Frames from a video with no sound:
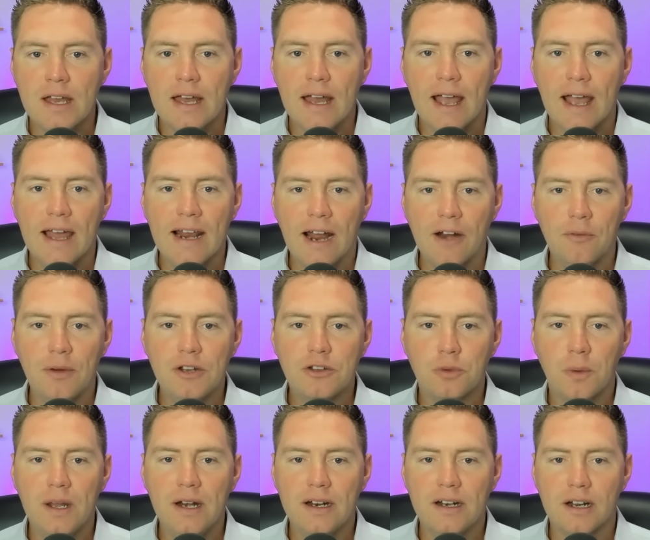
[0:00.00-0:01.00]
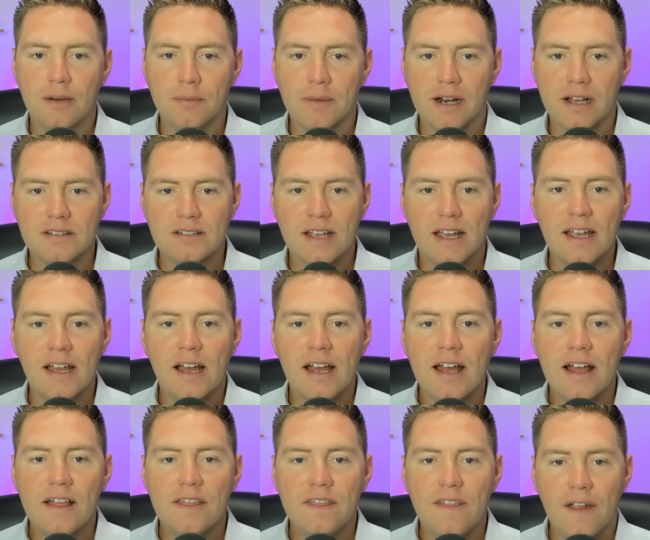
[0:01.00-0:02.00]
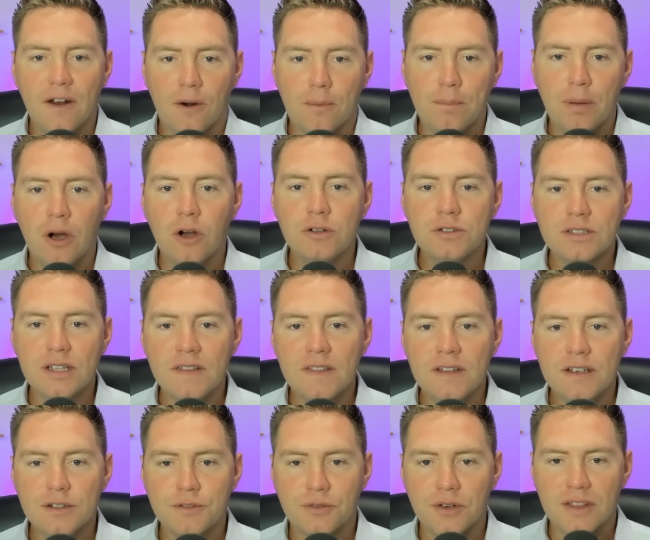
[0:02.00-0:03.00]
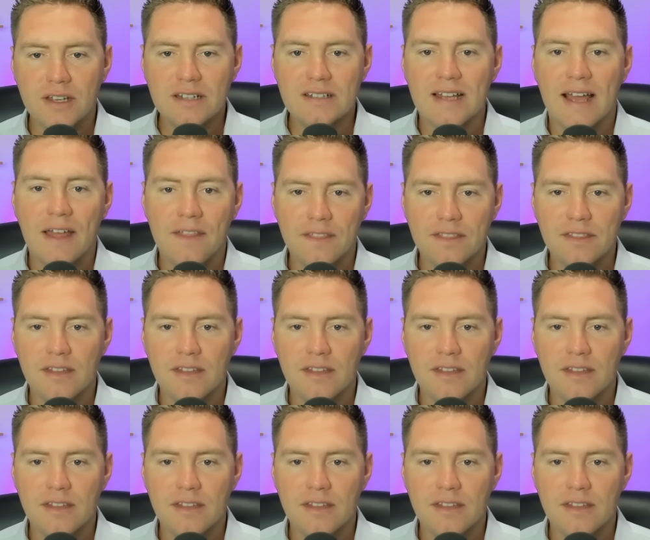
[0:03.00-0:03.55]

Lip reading: and I retweeted them, and I say, they are posting this for the 10th